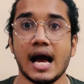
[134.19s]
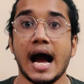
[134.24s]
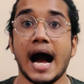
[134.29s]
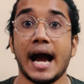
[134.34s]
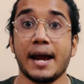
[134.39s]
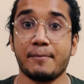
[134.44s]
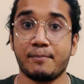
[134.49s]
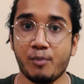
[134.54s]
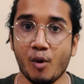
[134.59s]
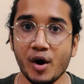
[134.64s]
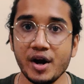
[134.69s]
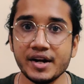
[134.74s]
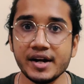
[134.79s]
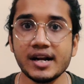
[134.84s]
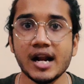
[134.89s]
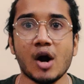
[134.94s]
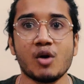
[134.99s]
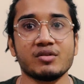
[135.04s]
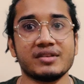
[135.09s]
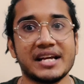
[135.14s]
I
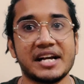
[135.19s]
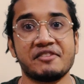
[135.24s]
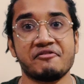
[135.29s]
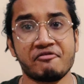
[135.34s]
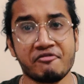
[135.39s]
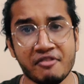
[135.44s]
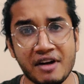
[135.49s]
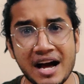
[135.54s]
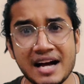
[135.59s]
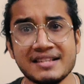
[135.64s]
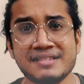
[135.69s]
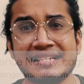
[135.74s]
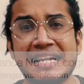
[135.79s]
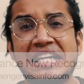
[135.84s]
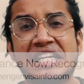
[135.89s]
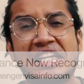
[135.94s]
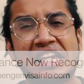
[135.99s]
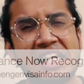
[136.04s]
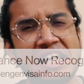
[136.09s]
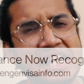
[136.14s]
pointed out that France
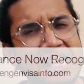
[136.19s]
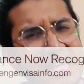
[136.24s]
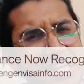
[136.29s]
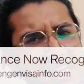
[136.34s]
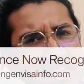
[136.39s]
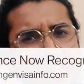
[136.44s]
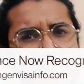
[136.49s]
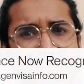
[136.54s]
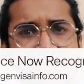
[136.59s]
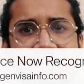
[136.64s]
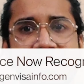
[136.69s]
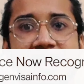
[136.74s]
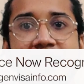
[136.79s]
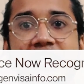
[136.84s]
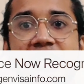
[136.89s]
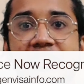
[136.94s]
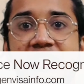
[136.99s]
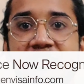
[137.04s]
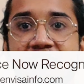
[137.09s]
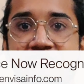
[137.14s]
had cleared
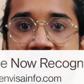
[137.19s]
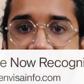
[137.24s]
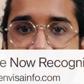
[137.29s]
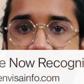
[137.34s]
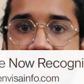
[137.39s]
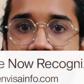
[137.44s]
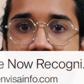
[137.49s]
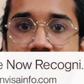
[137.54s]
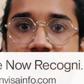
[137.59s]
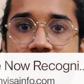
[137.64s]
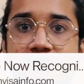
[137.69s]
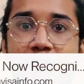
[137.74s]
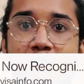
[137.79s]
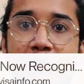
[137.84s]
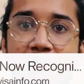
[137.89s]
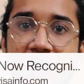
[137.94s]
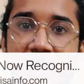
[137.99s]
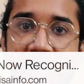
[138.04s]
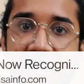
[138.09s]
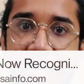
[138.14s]
the visitors
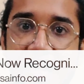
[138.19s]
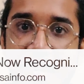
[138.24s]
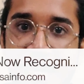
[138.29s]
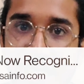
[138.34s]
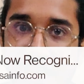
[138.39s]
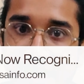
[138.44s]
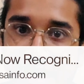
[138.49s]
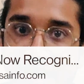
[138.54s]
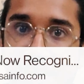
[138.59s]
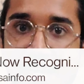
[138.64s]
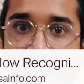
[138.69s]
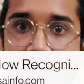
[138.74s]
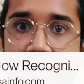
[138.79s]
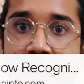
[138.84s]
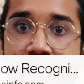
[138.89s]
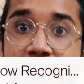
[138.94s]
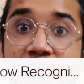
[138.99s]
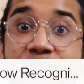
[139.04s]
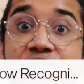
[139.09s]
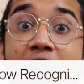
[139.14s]
from India
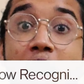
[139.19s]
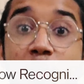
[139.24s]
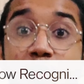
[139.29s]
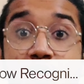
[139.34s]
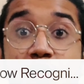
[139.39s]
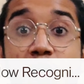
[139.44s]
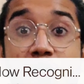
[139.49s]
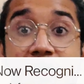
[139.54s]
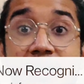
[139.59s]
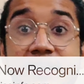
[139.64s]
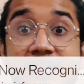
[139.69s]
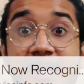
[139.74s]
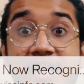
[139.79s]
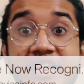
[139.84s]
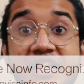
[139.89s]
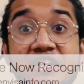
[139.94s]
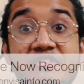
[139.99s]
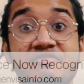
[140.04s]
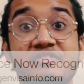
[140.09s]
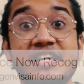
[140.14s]
without
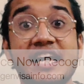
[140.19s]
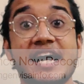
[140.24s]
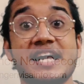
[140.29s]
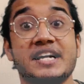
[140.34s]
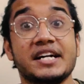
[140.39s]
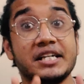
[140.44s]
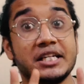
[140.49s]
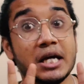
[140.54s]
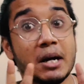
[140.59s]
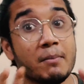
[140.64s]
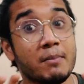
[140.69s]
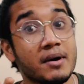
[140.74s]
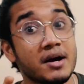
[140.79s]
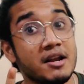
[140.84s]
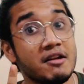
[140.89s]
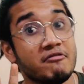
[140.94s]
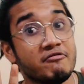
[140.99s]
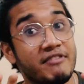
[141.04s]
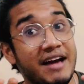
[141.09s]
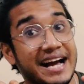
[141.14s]
quarantine if they had a
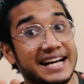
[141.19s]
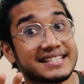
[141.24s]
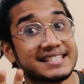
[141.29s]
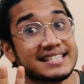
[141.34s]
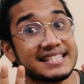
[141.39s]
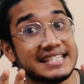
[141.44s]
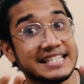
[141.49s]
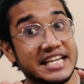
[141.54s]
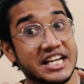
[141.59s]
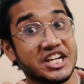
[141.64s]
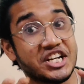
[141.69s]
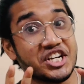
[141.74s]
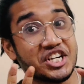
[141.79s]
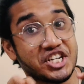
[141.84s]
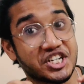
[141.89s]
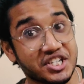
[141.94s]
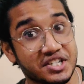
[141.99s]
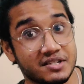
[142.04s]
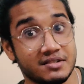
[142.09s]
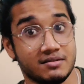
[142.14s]
double
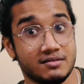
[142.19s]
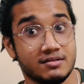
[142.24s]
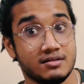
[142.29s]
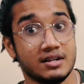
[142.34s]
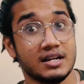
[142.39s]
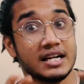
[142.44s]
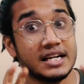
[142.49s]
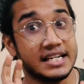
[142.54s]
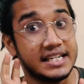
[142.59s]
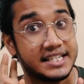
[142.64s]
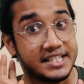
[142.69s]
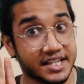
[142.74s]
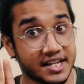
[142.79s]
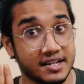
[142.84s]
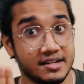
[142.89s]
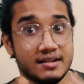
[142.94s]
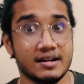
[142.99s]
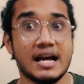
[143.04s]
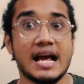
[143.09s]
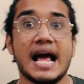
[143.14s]
vaccination
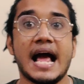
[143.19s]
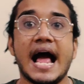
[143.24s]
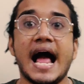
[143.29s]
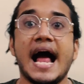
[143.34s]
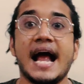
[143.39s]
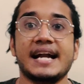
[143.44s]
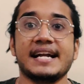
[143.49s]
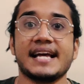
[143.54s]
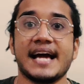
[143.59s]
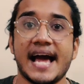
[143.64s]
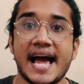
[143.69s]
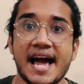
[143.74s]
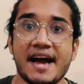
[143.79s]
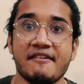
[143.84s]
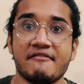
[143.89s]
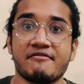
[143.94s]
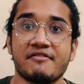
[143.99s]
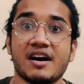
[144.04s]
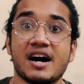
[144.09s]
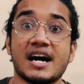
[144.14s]
done and
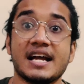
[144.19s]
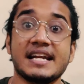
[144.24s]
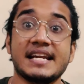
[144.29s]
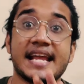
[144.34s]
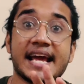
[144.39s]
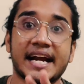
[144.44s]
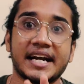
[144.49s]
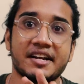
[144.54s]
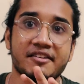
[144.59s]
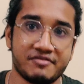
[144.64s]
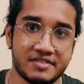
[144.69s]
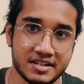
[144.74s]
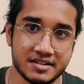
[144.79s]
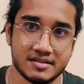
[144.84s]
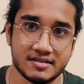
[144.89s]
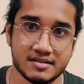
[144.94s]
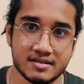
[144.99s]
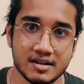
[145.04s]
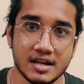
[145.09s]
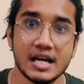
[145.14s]
have a negative
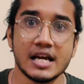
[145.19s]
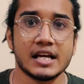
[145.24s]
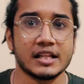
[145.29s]
test.